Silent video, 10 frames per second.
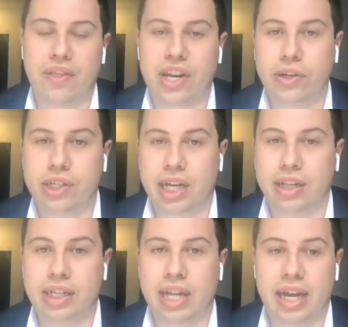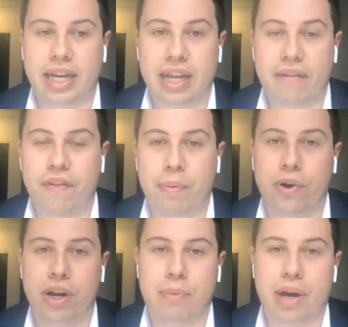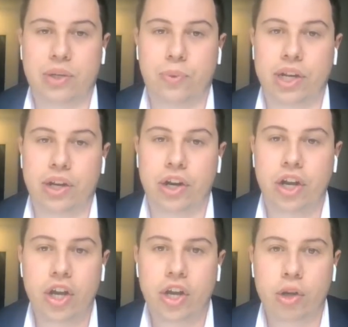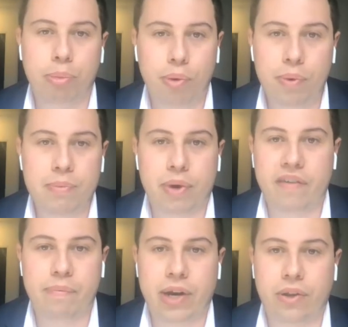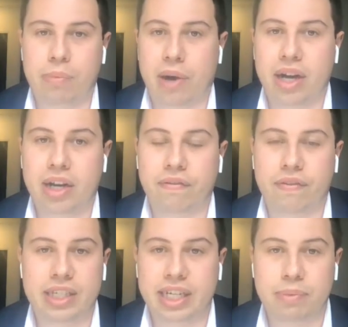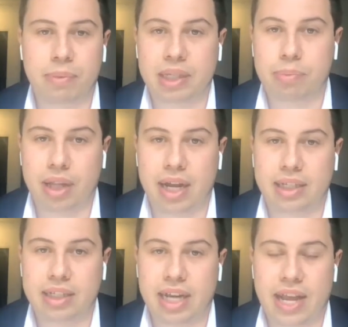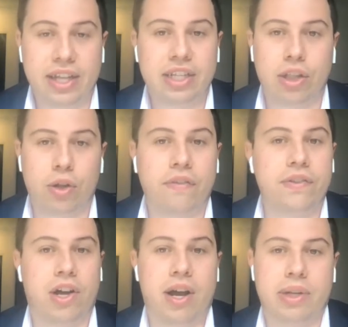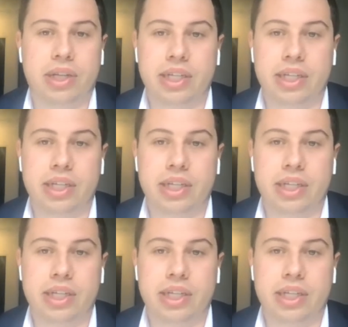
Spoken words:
and then you sell in that February to March window, your property might have been on the market for 6 months plus. And that's a lot of time to